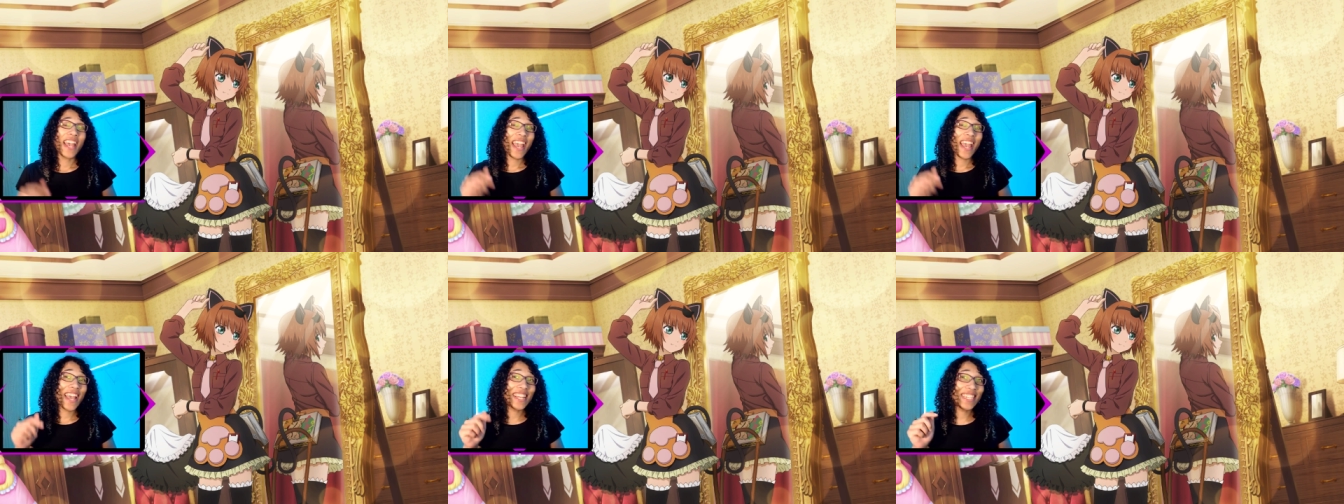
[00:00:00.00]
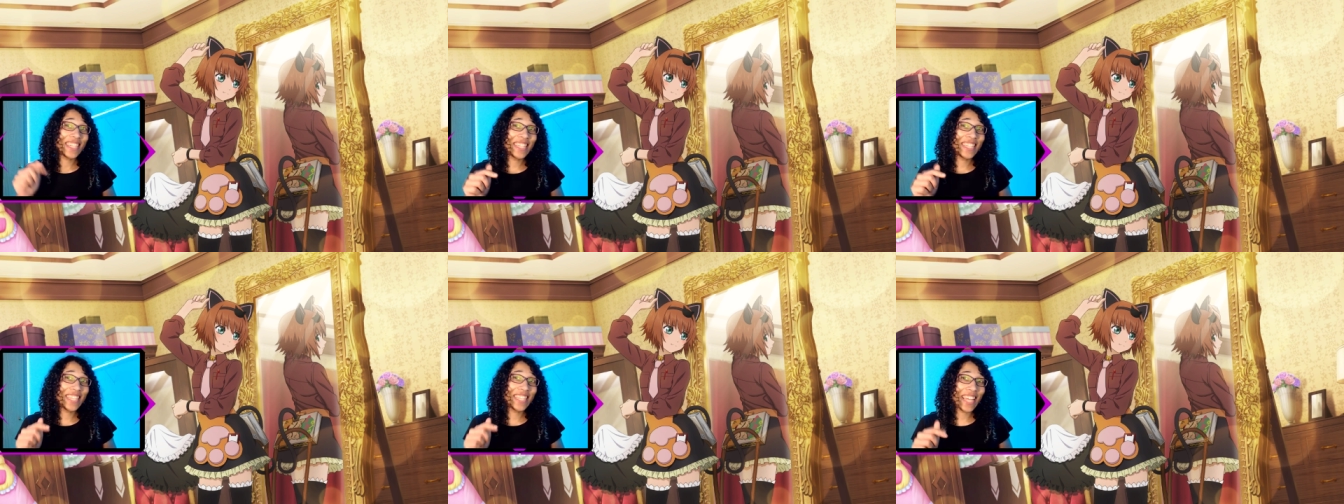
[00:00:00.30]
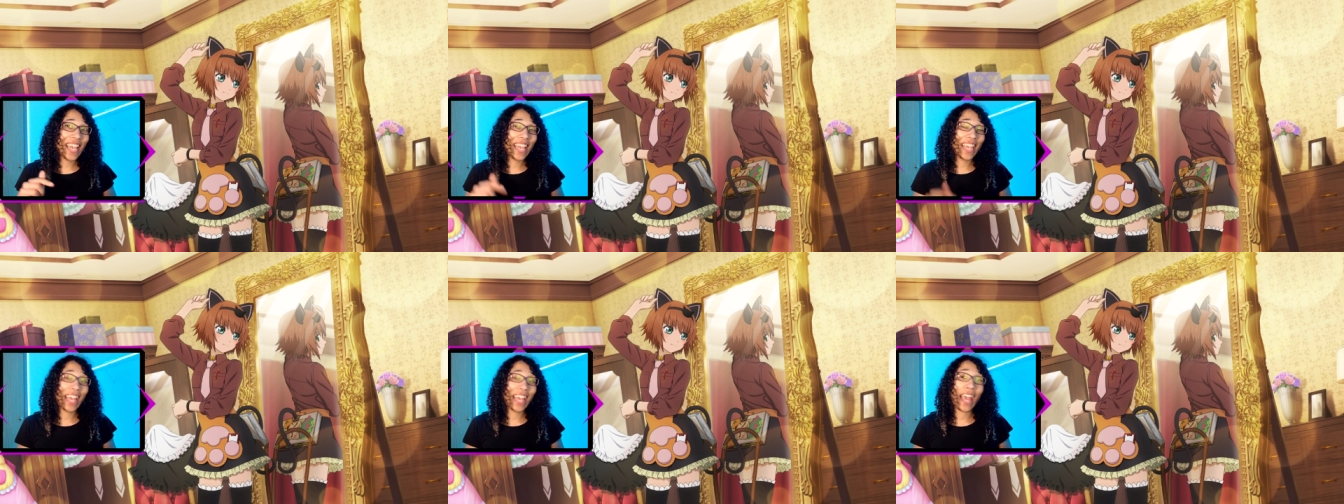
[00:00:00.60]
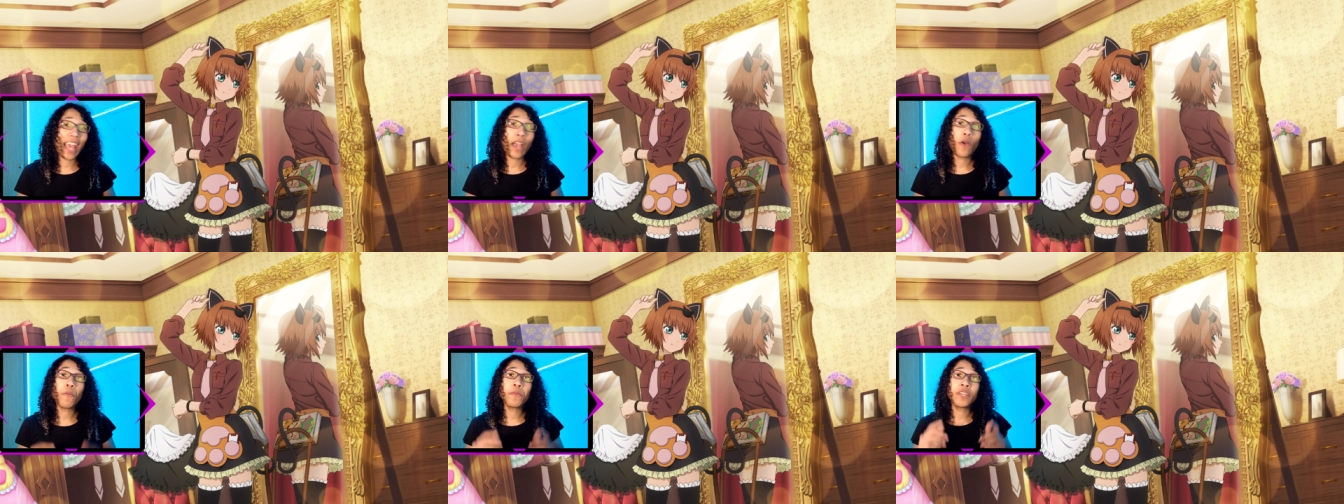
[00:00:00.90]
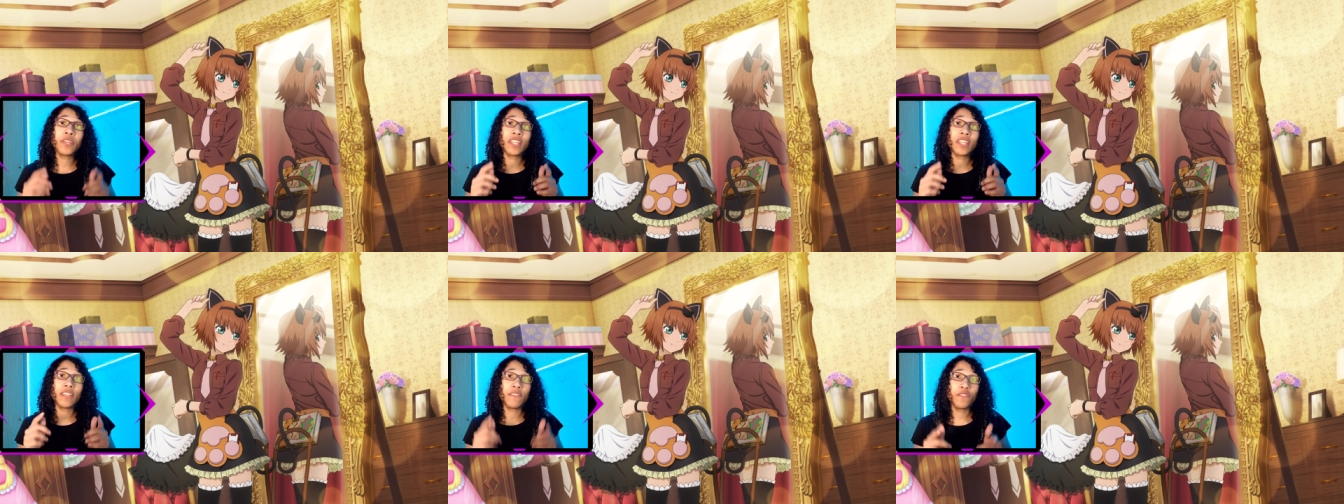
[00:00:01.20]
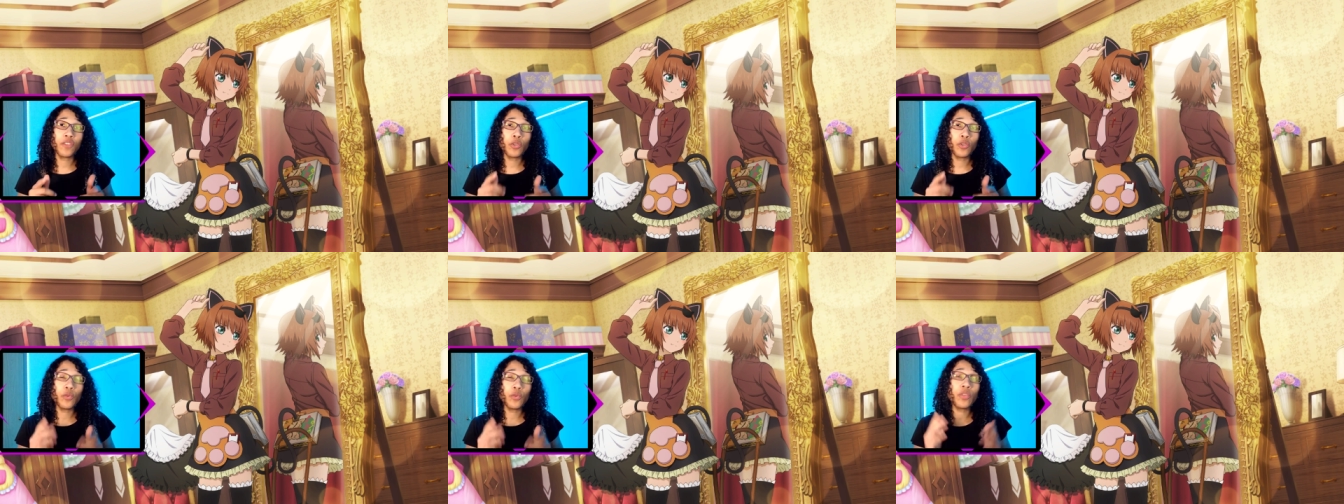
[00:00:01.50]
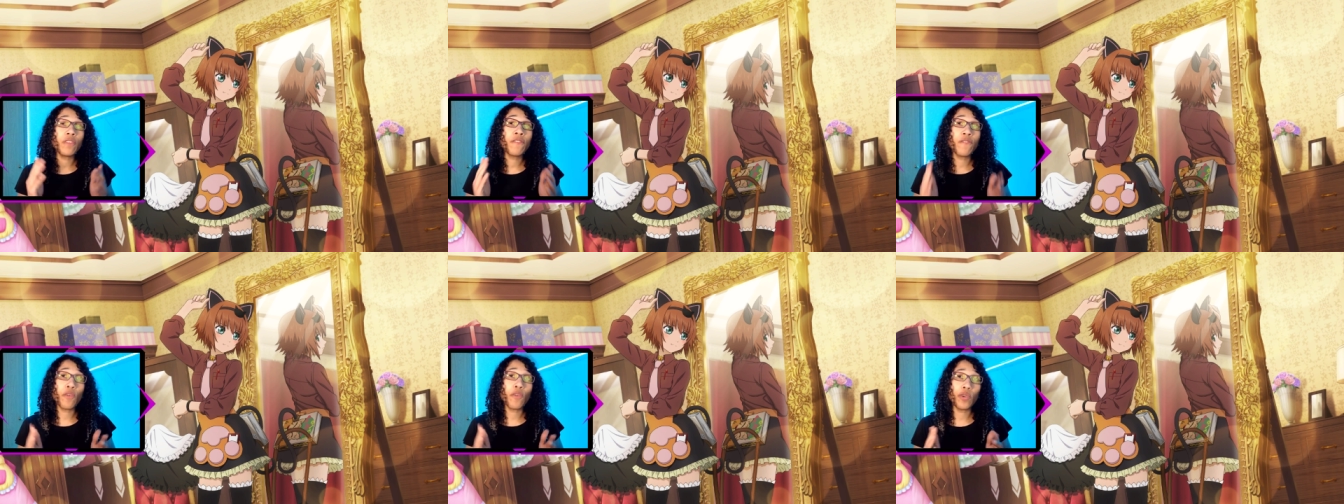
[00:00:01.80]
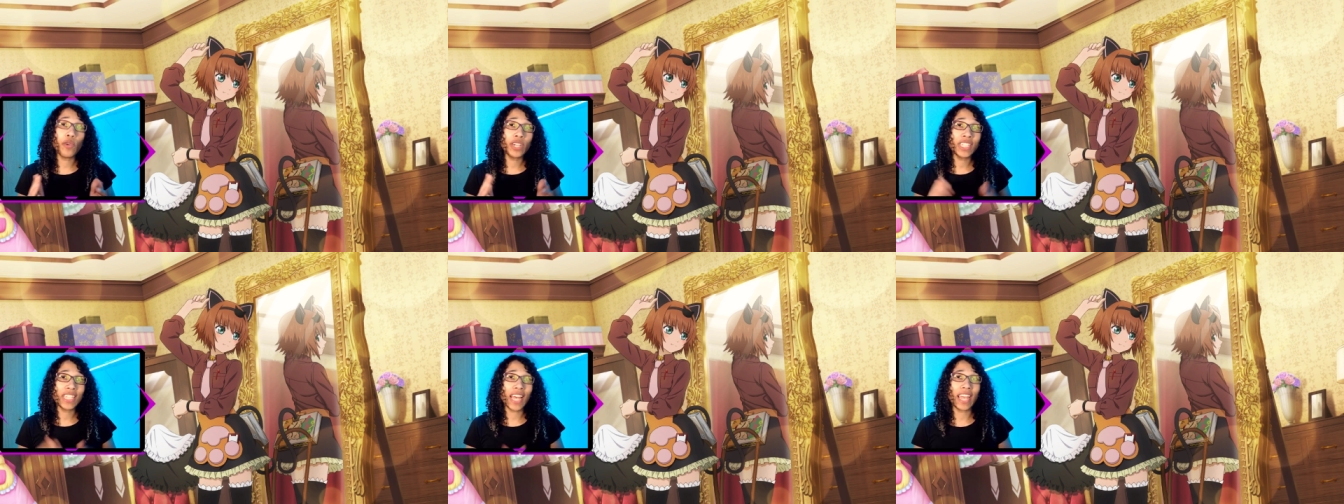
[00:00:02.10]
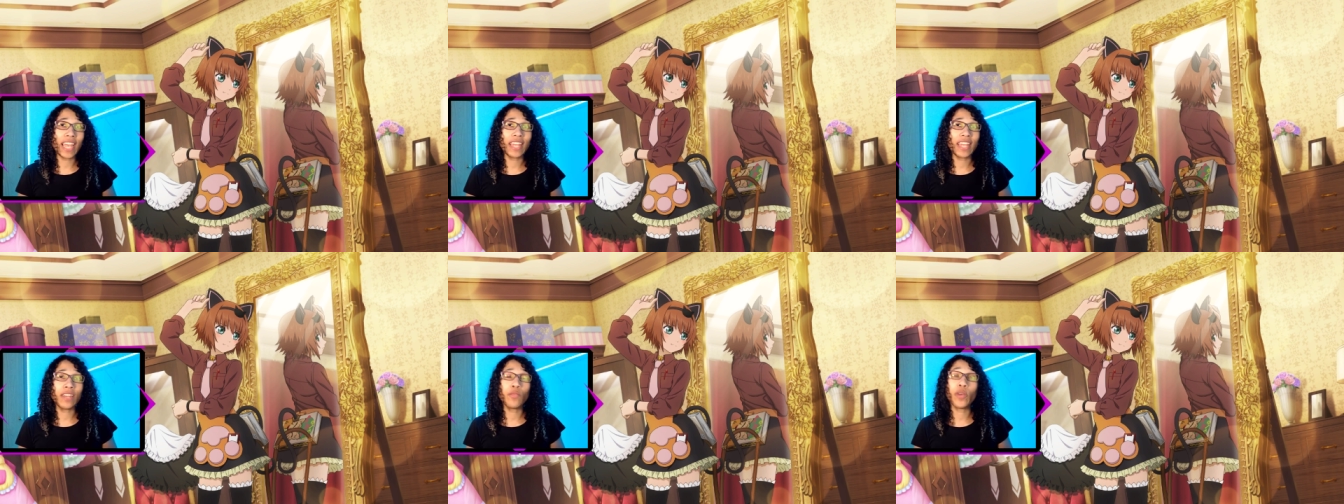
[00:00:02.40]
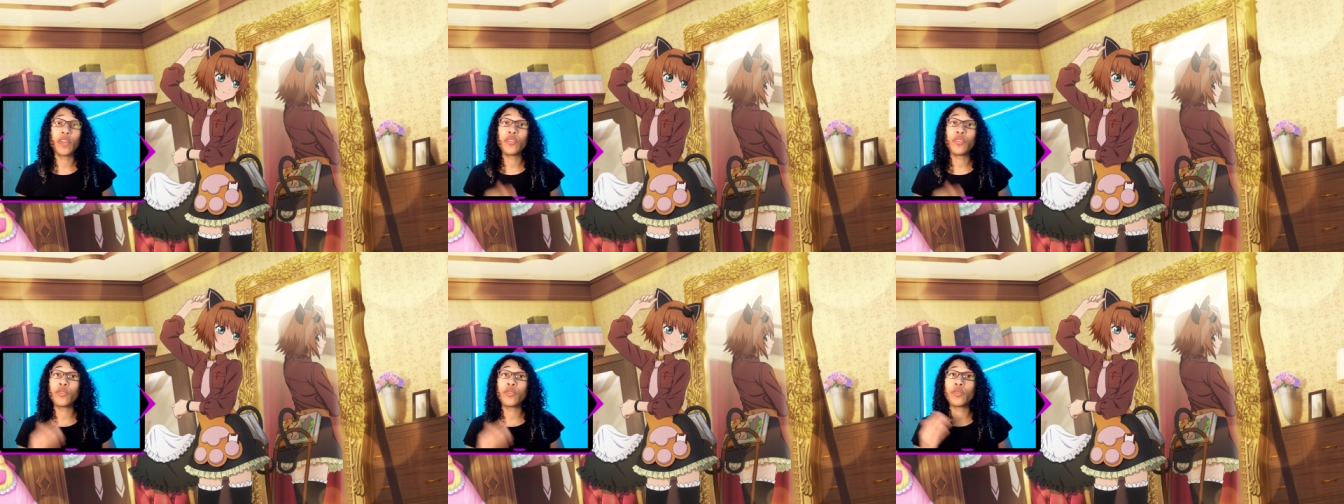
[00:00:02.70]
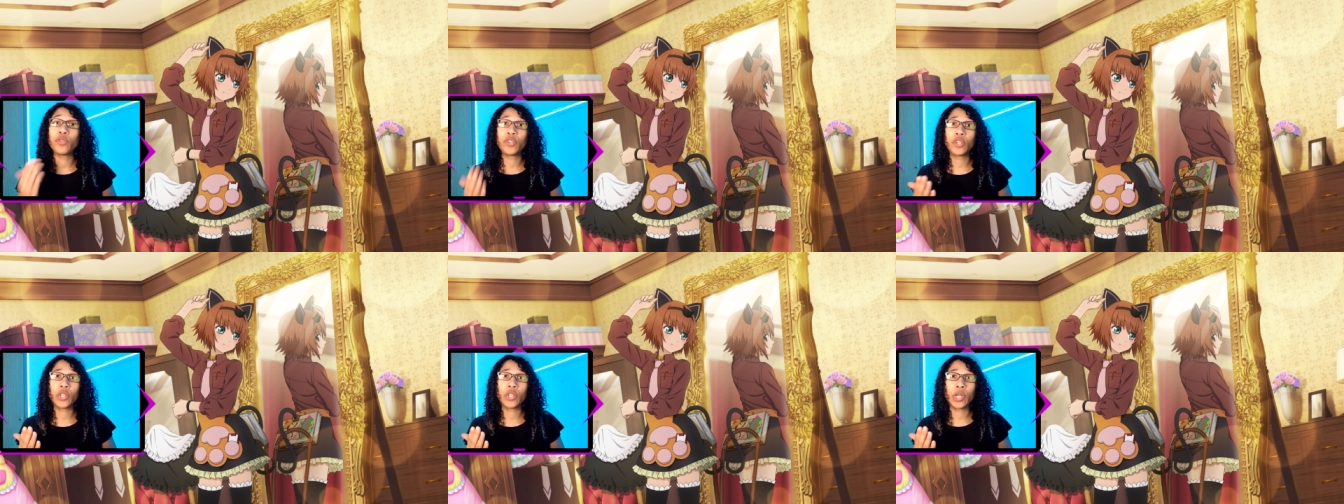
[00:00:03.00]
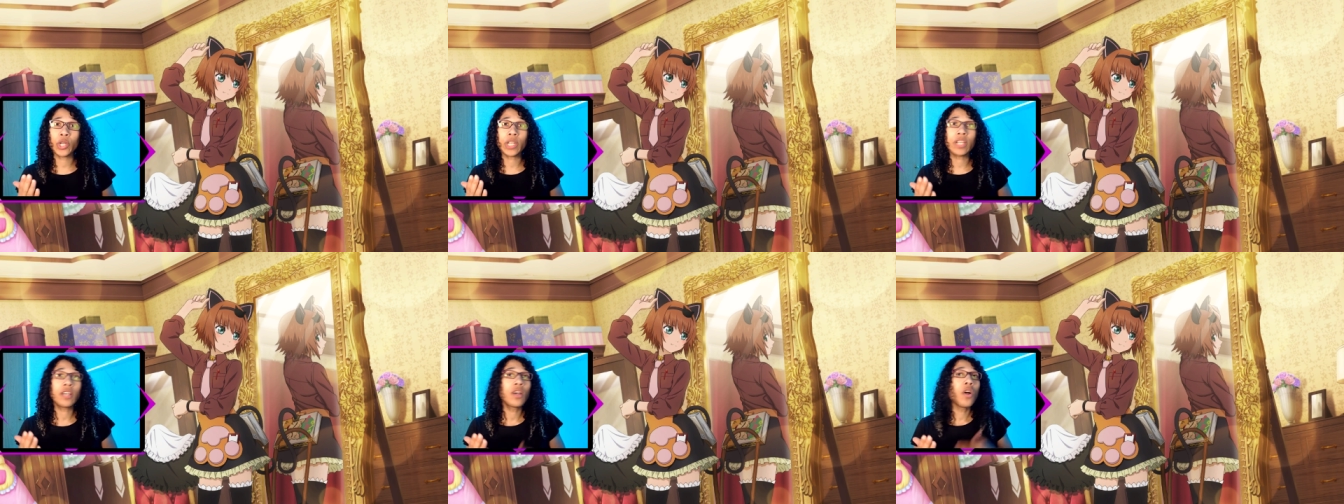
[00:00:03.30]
and today I hope to give you the foresight in whether you should